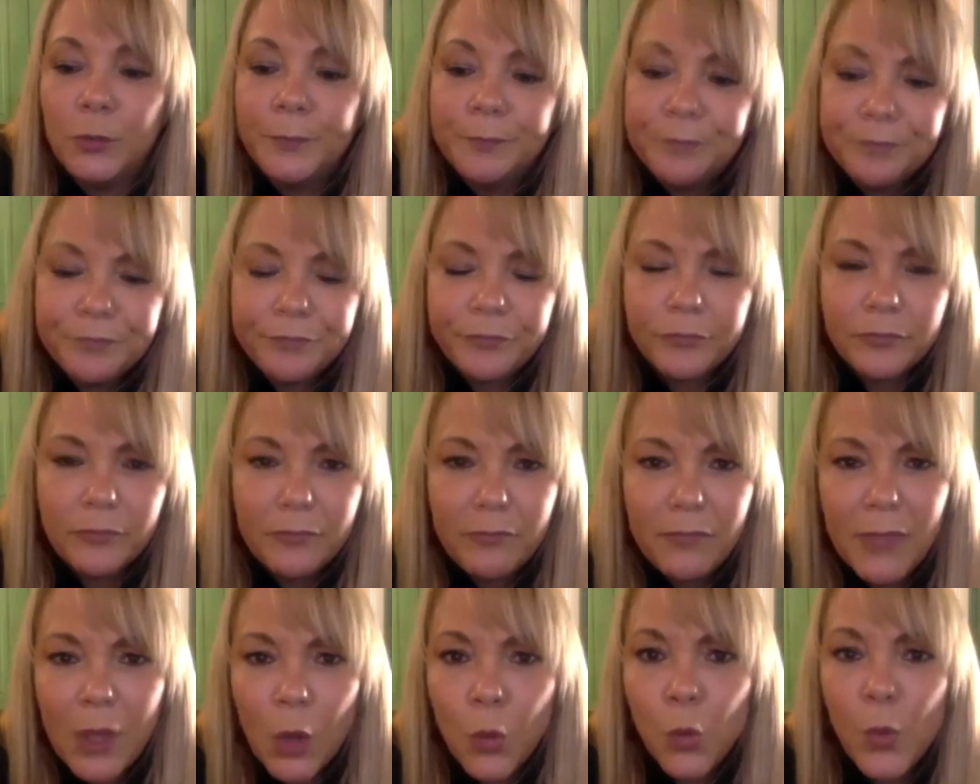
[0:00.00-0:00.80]
So
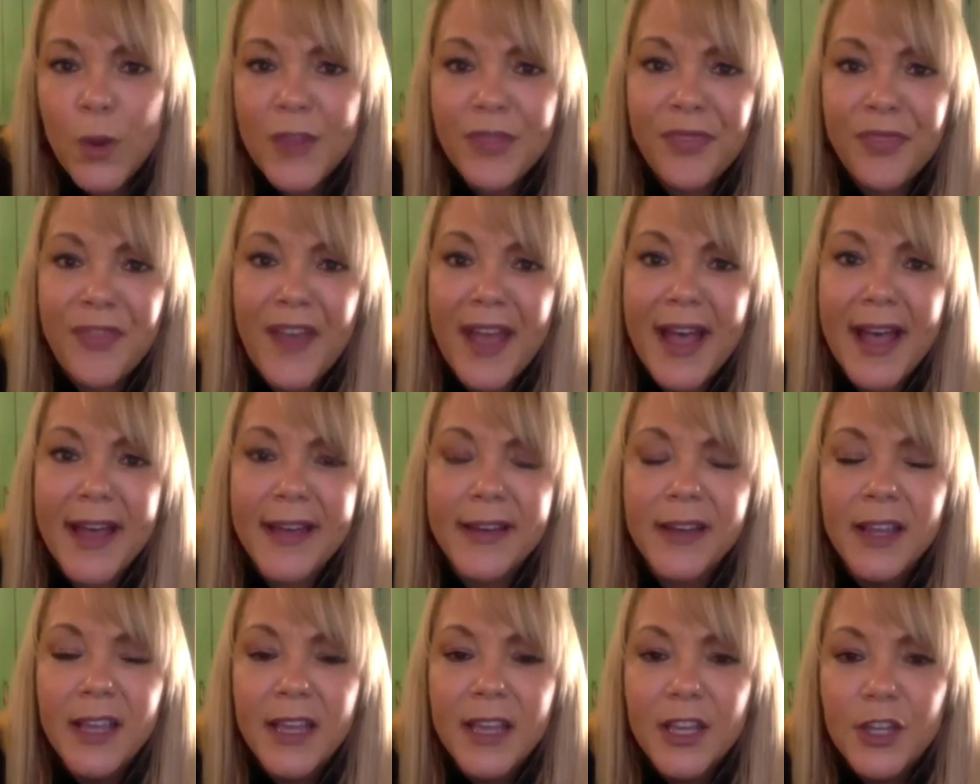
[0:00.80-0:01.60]
with
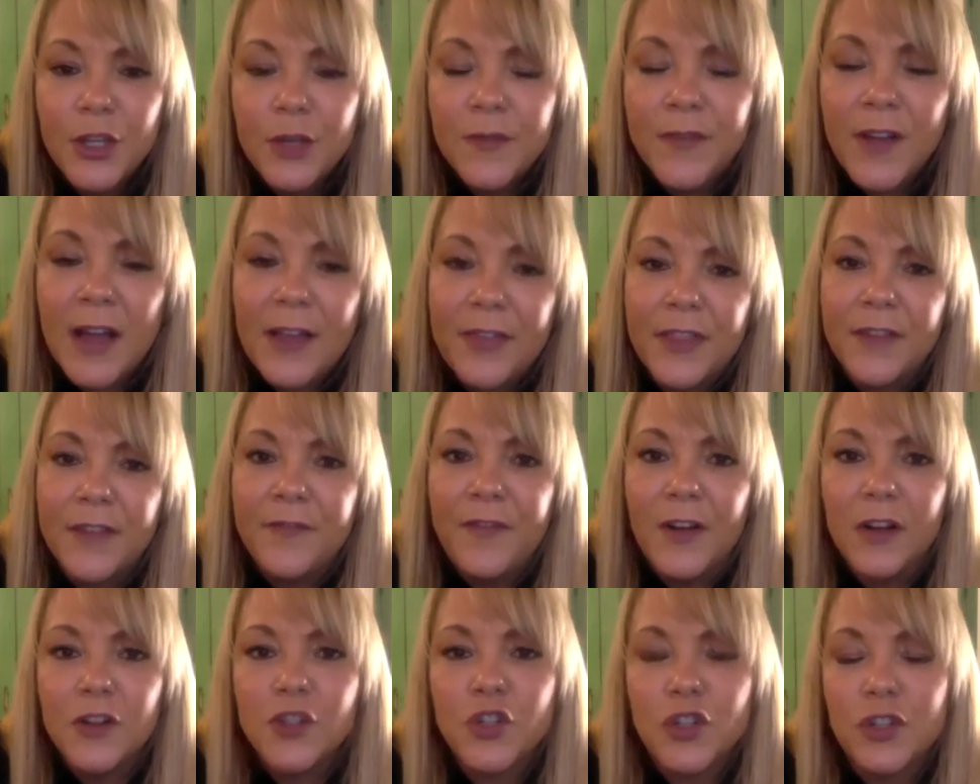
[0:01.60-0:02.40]
that,
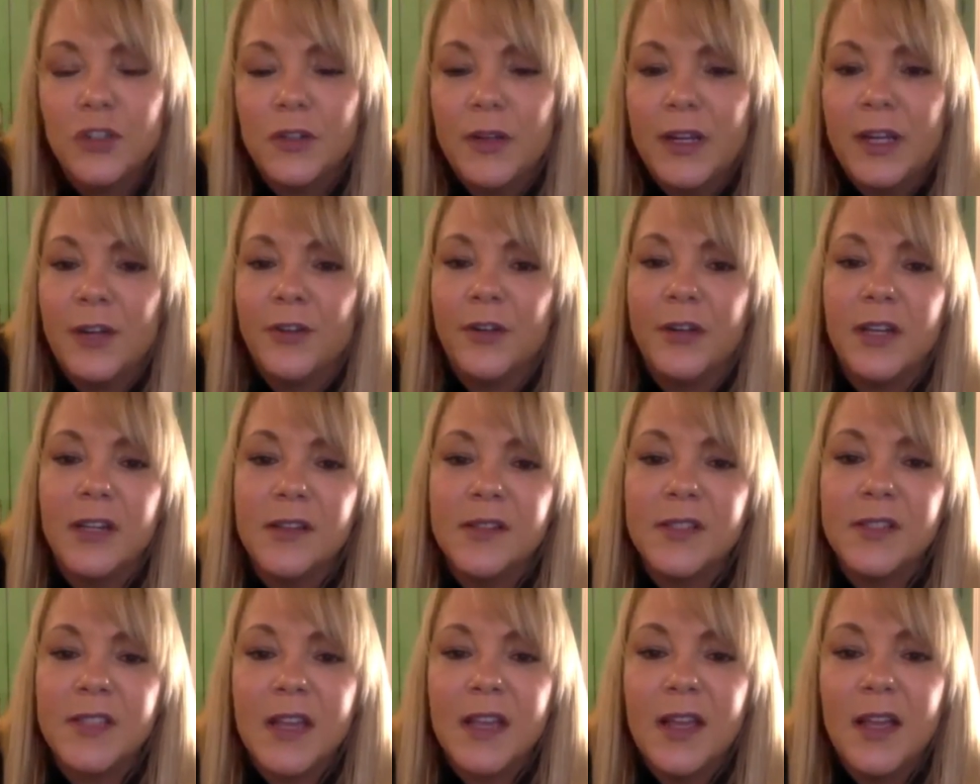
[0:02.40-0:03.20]
you've got the functional
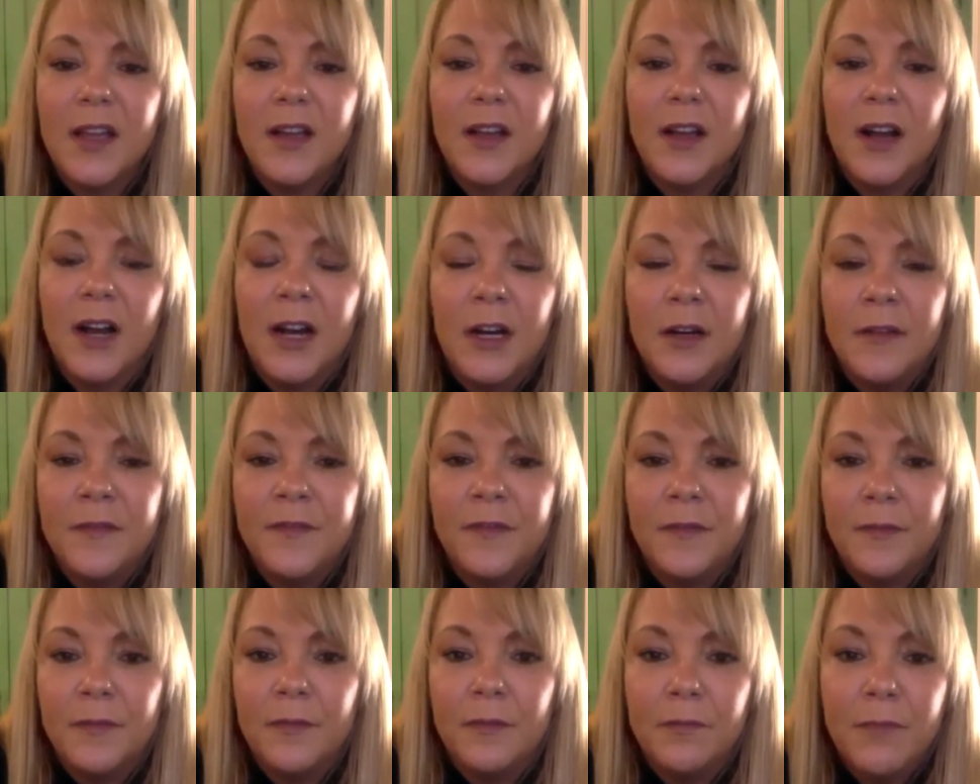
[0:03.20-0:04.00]
areas
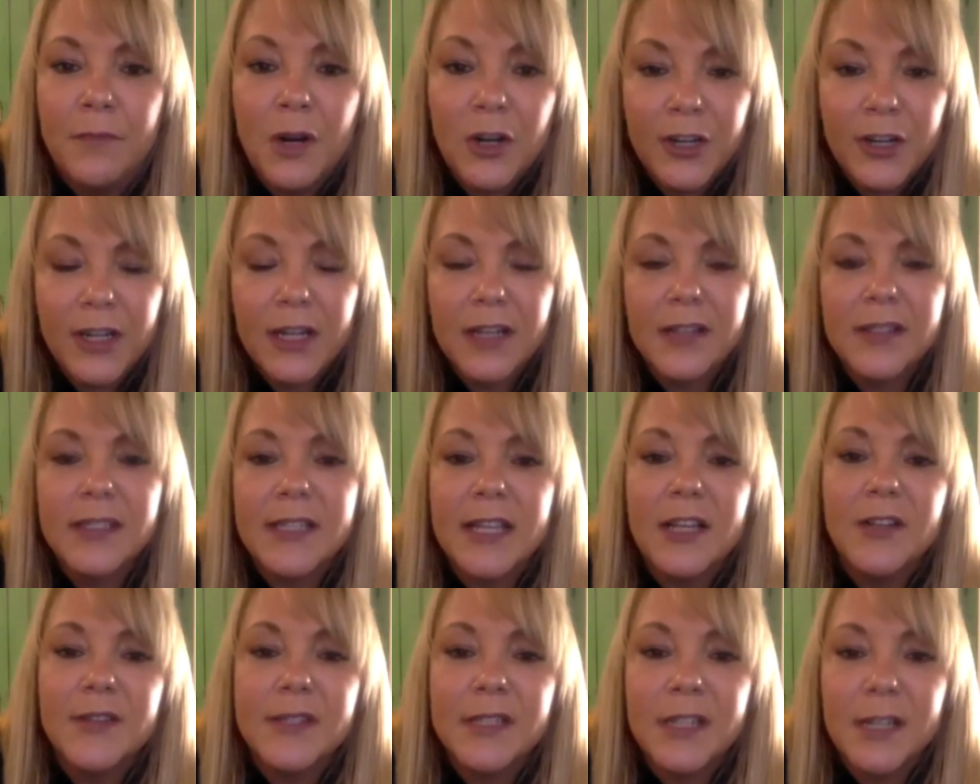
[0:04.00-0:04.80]
of
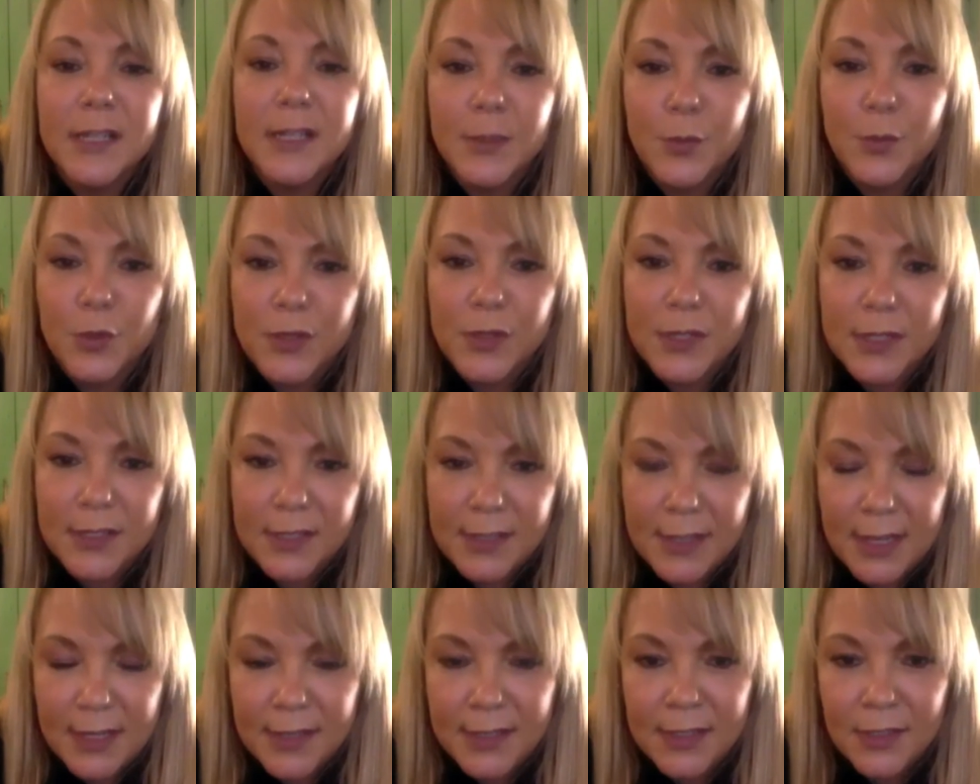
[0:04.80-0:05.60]
marketing, sales,
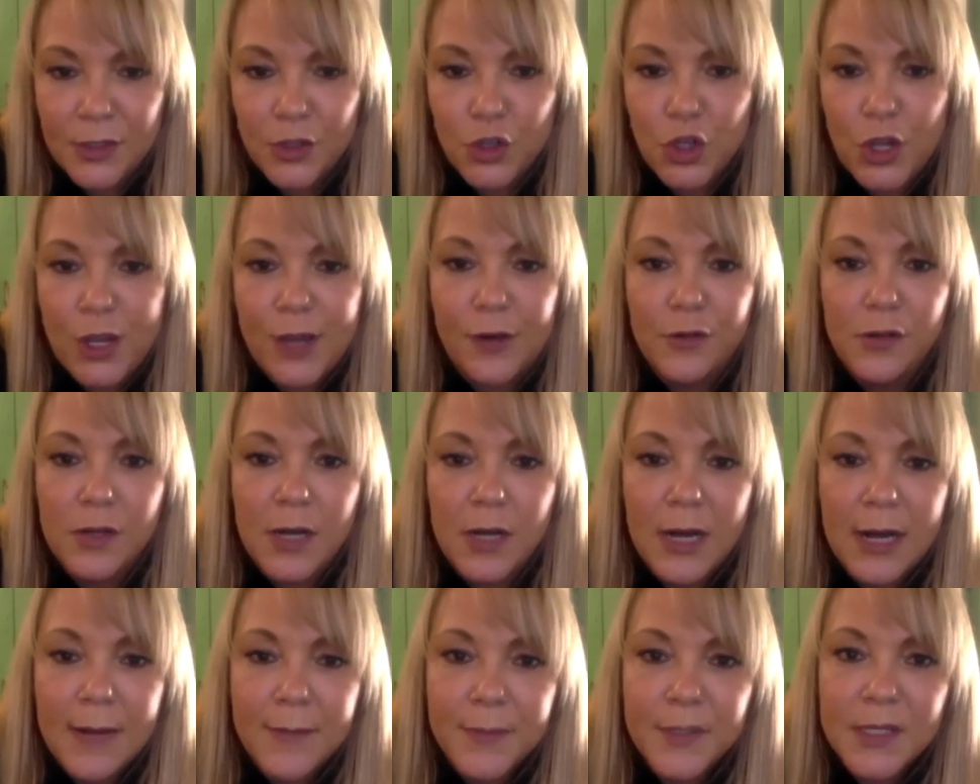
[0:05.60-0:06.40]
customer success, and
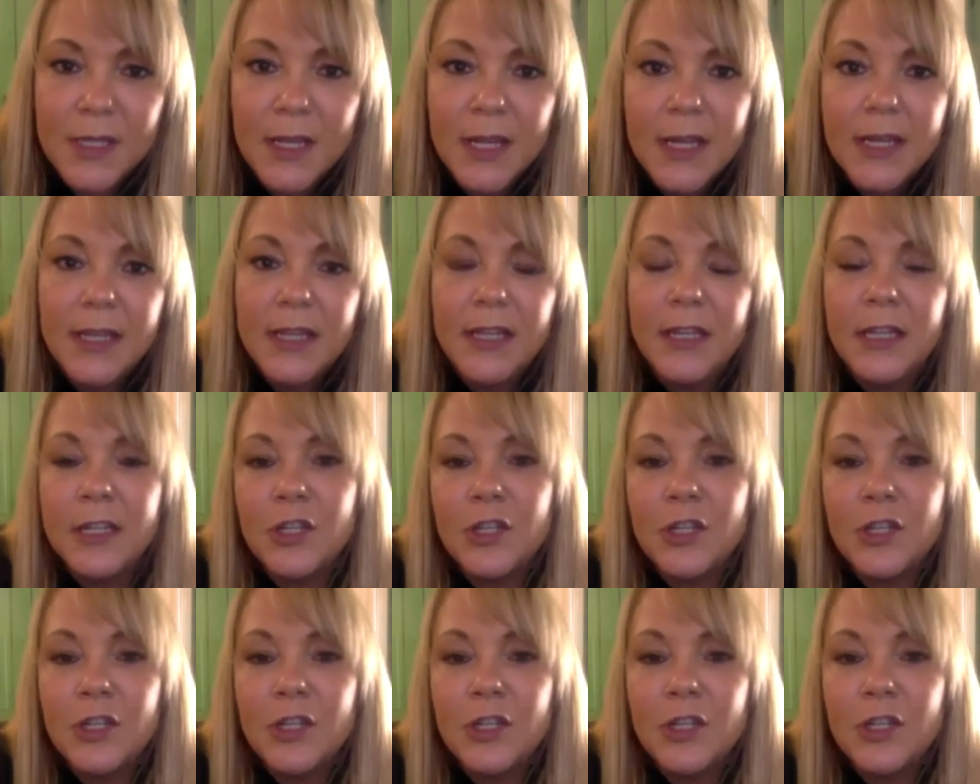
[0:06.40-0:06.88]
channel ops.